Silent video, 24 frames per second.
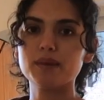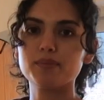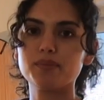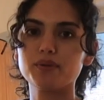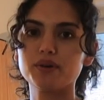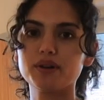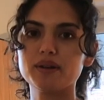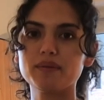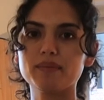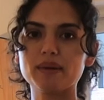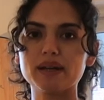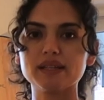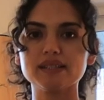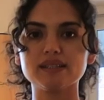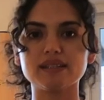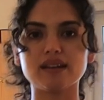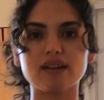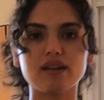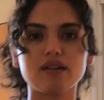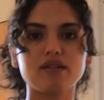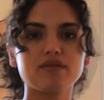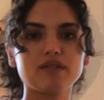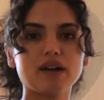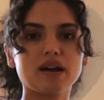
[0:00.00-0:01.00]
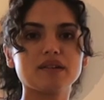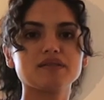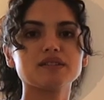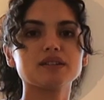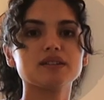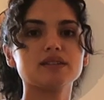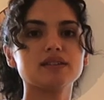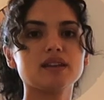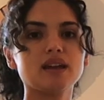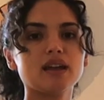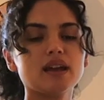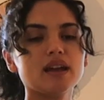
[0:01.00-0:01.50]
I bought it myself after
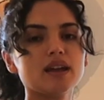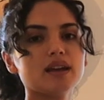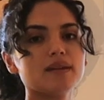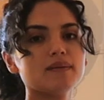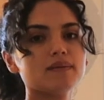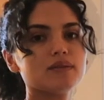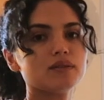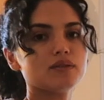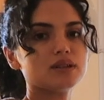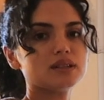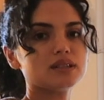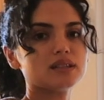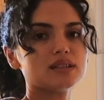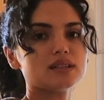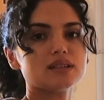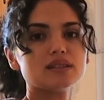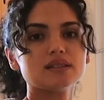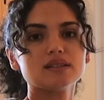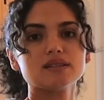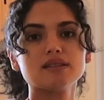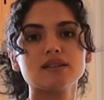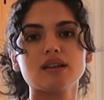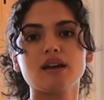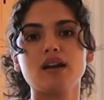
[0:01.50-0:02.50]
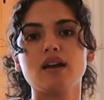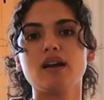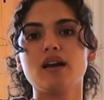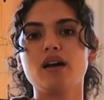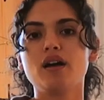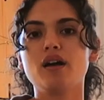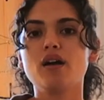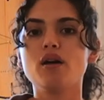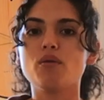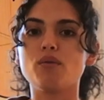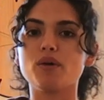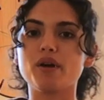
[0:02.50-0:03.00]
seeing influencers
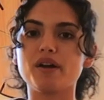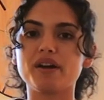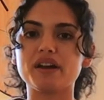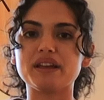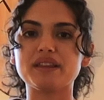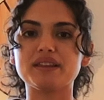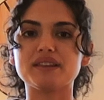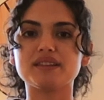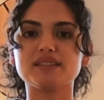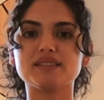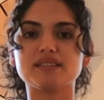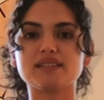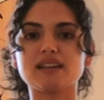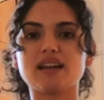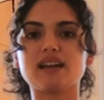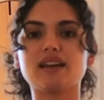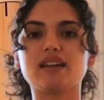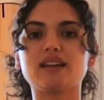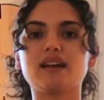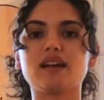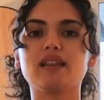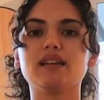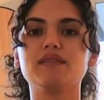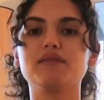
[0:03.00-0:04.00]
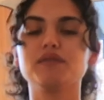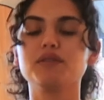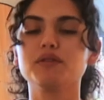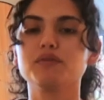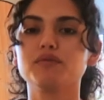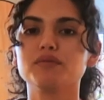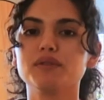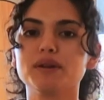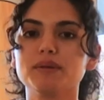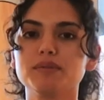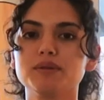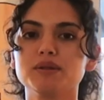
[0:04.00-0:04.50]
wearing this set. I love the
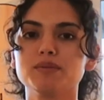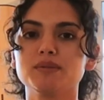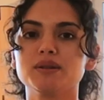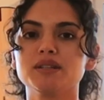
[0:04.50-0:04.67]
ribbed